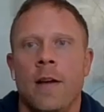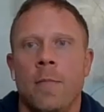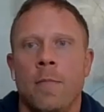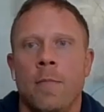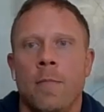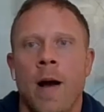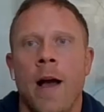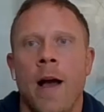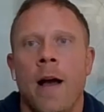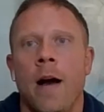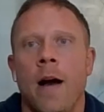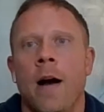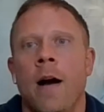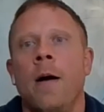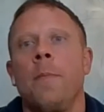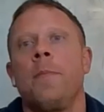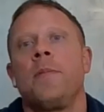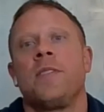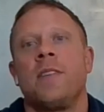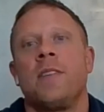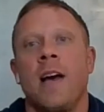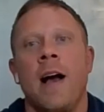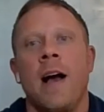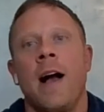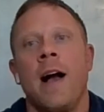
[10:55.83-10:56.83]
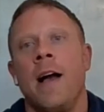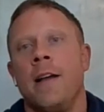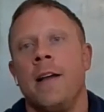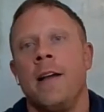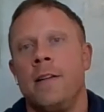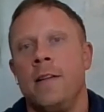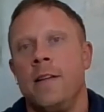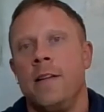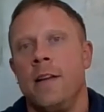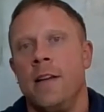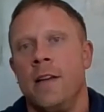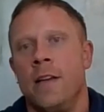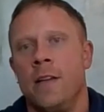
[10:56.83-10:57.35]
my upside
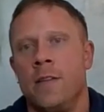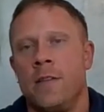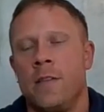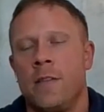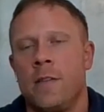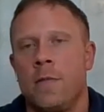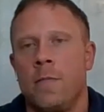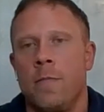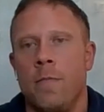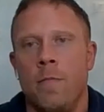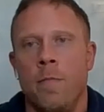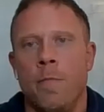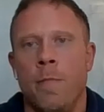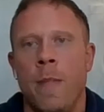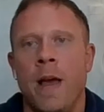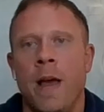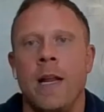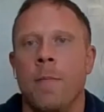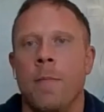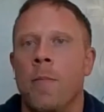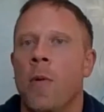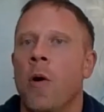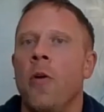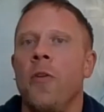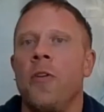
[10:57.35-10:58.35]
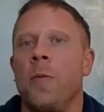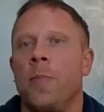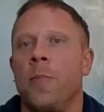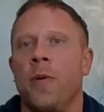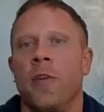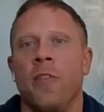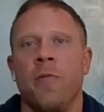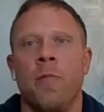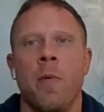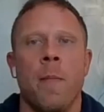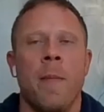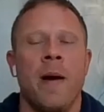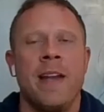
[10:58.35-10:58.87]
is many
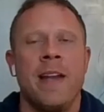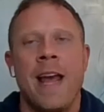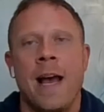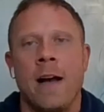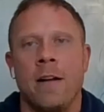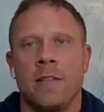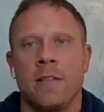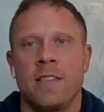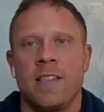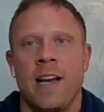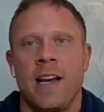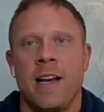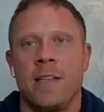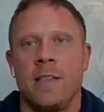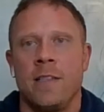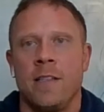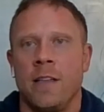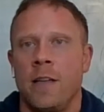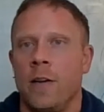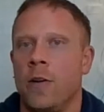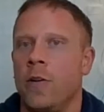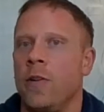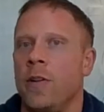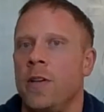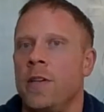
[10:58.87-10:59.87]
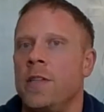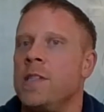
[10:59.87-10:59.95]
multiples, but my downside's literally